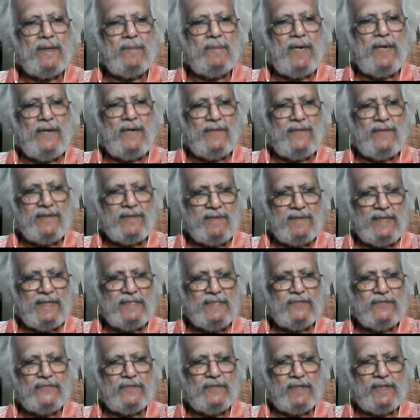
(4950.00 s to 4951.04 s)
Bhava
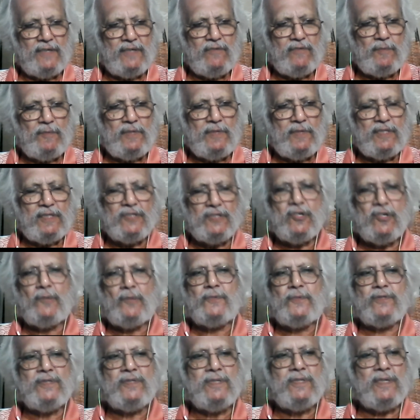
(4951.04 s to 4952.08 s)
Trust, for giving me this
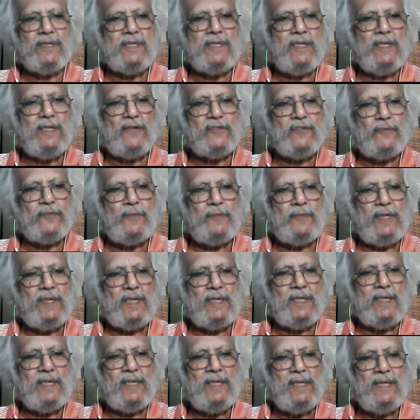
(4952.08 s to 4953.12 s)
opportunity of
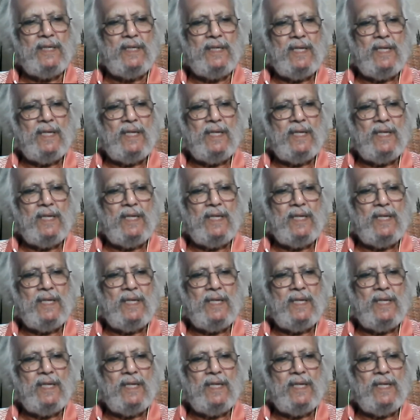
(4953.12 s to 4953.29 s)
speaking